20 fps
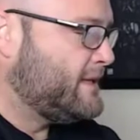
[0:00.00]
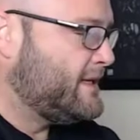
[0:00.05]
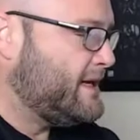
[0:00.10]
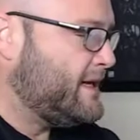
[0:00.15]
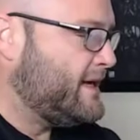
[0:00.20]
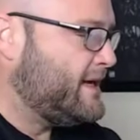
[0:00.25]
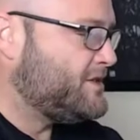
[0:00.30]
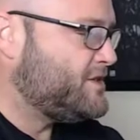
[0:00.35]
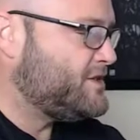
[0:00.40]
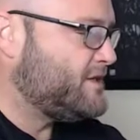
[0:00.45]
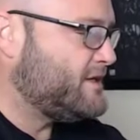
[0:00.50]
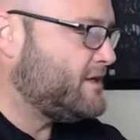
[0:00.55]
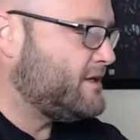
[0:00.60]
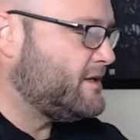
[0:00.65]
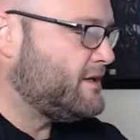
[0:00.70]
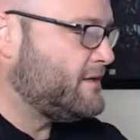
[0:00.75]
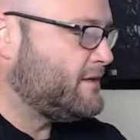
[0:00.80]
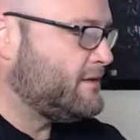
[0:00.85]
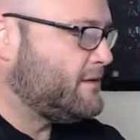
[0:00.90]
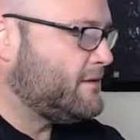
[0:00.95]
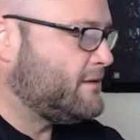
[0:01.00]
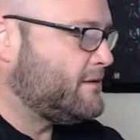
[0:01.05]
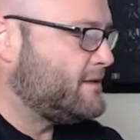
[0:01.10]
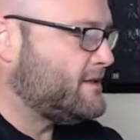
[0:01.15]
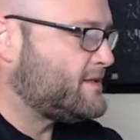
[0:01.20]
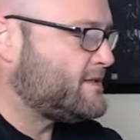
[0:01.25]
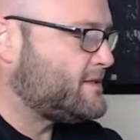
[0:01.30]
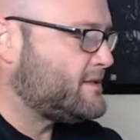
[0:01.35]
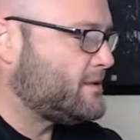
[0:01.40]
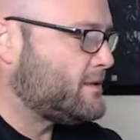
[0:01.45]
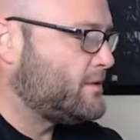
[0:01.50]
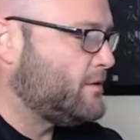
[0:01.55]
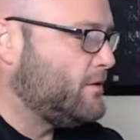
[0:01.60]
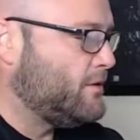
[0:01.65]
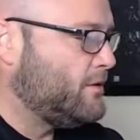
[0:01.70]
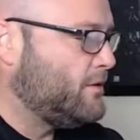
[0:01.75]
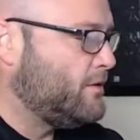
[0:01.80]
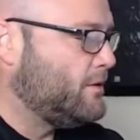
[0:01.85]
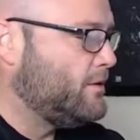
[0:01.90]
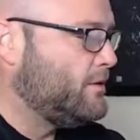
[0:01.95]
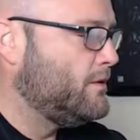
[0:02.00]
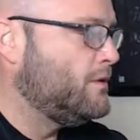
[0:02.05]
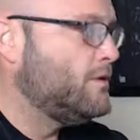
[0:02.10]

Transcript: Gadget Listicle